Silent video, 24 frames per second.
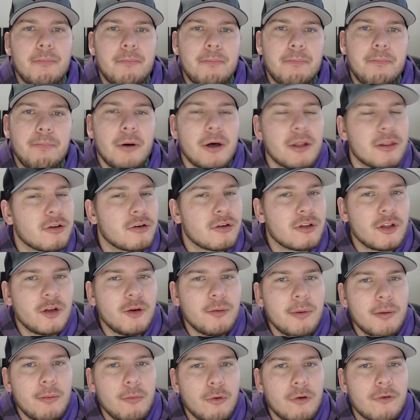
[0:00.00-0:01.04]
but they're a little
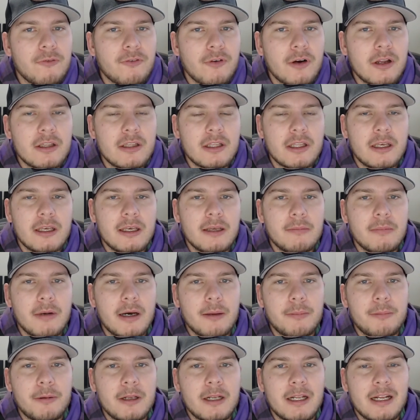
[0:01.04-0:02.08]
bit more friendly in my
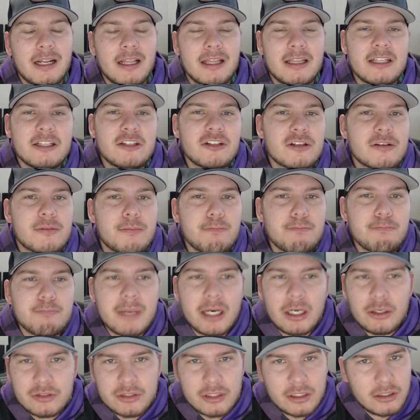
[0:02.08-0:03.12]
opinion and they just
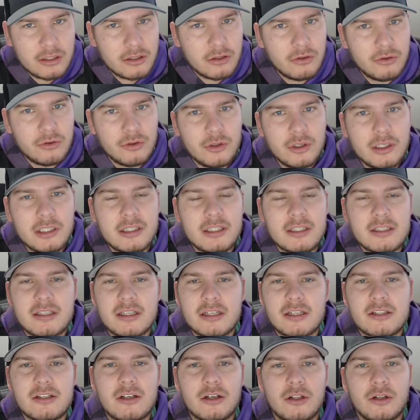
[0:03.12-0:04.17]
melt in the hole you get these
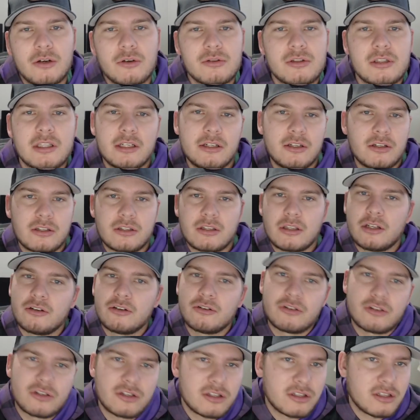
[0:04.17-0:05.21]
things close they just they're
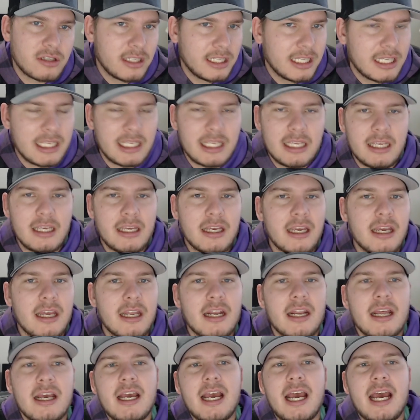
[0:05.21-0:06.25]
just slinking
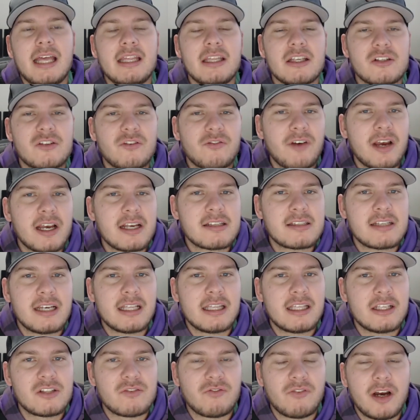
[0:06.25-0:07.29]
in and this fast side
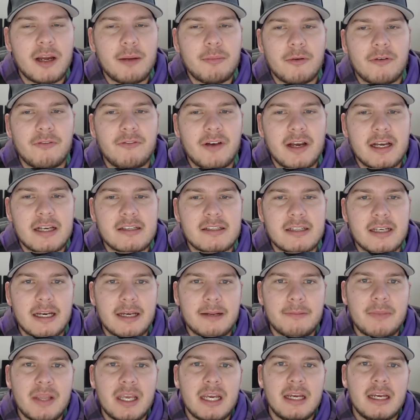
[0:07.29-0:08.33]
this viper fast
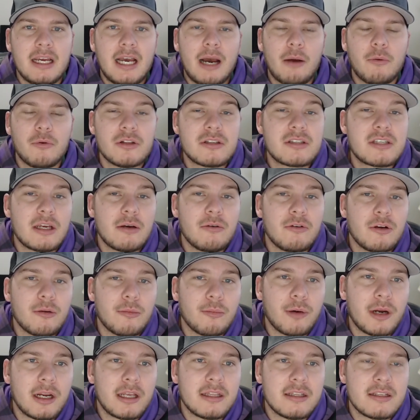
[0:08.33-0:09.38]
side i would say when you're
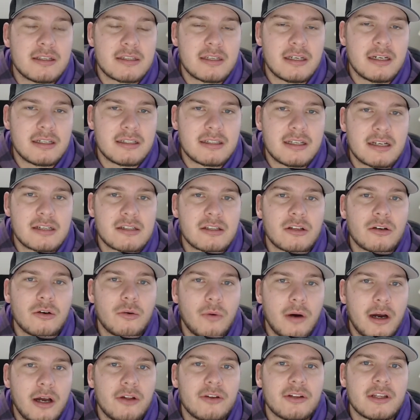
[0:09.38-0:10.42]
breaking these in it takes a little
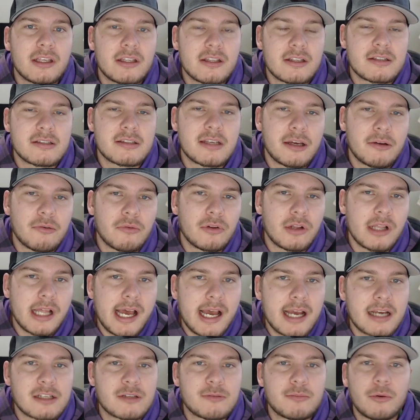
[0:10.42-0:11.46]
while to get this side
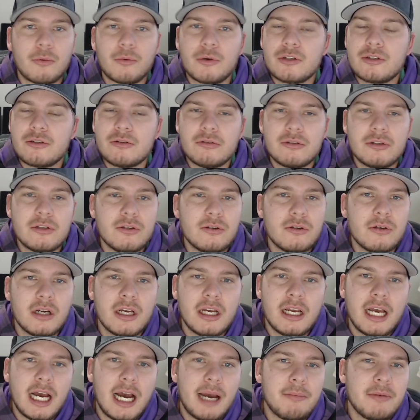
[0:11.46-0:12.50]
relaxed but once you do
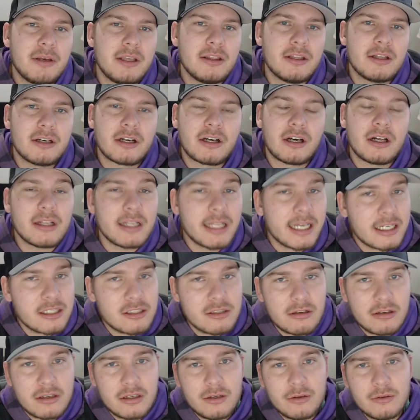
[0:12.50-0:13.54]
i mean the collects
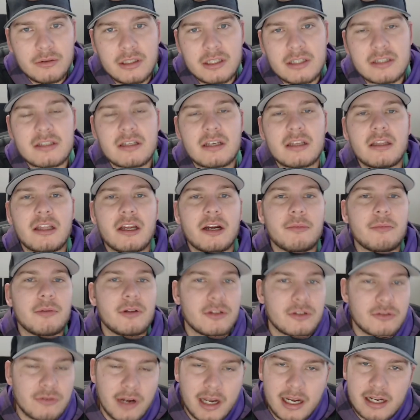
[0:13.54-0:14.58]
you can do with this thing the airmail
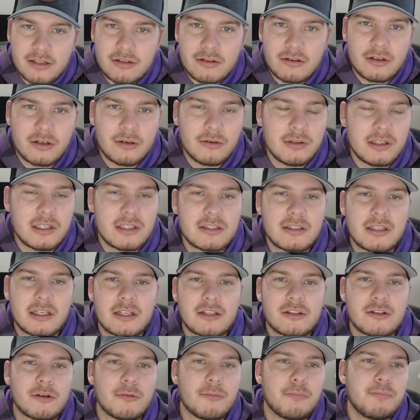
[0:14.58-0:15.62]
drags you can do these
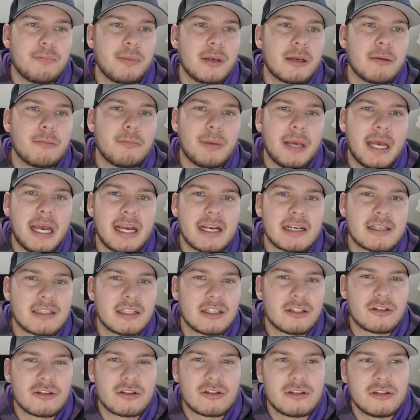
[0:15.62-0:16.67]
things they're big bags that
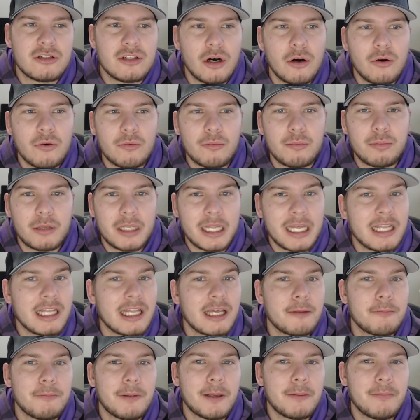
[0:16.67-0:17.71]
just don't play
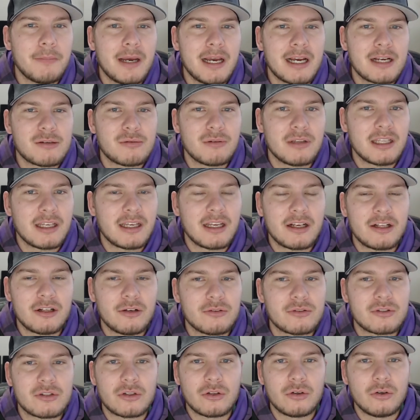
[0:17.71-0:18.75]
like big bags when they get
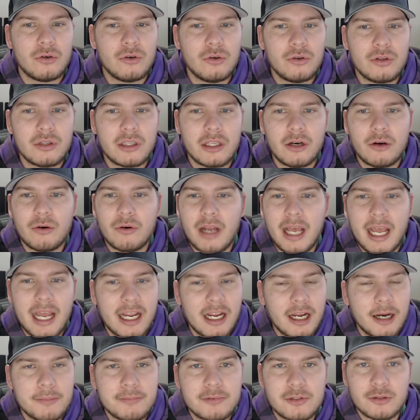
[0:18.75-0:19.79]
close to the hole they don't hang
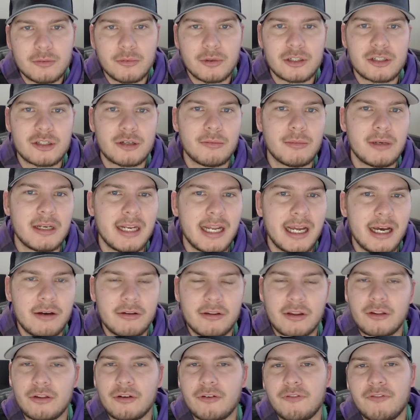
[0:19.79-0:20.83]
up too much on me now
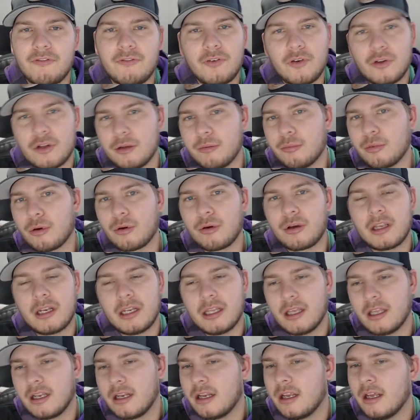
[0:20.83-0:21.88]
that they're fully broken
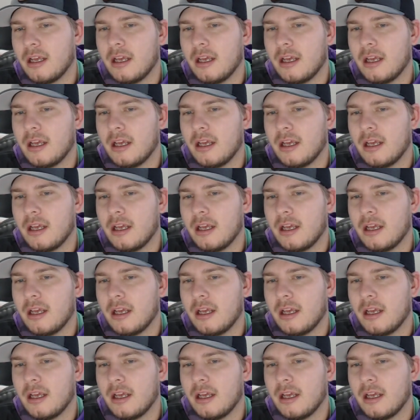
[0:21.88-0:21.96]
in